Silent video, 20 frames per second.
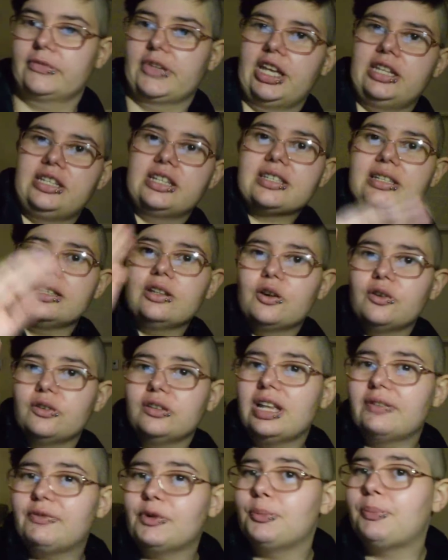Just
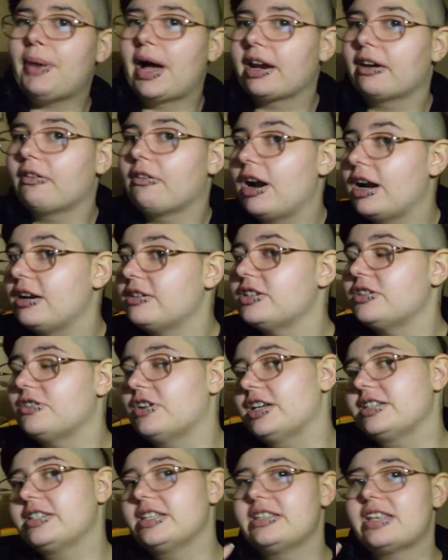low-level background
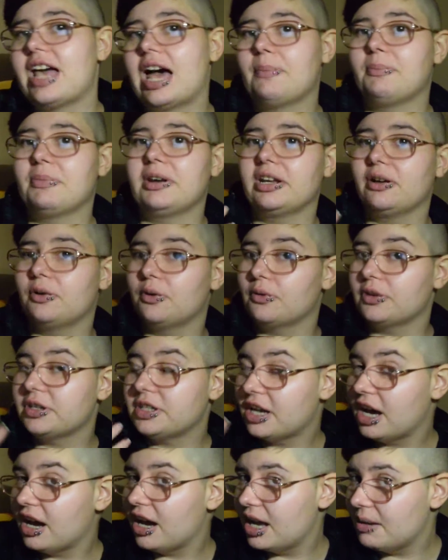stress is happening all the
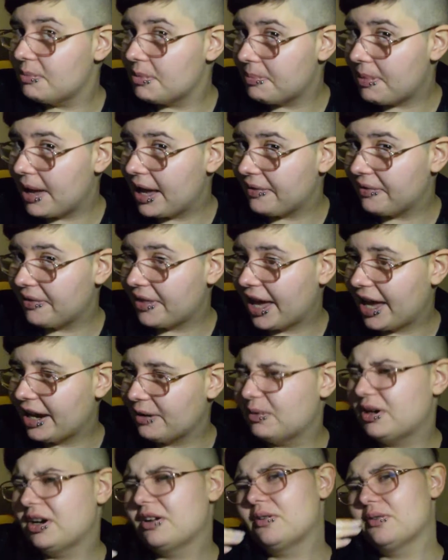time about that.
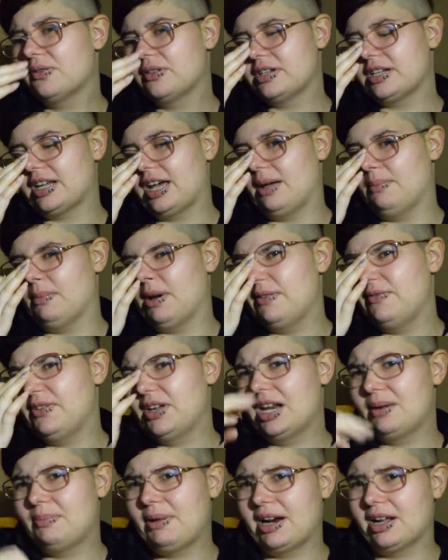Well, not all the time, I
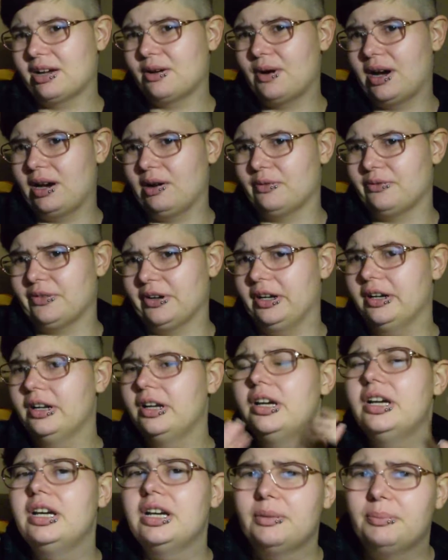forget about it quite often,
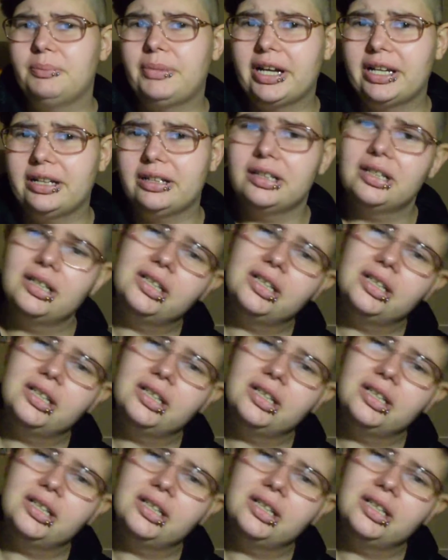but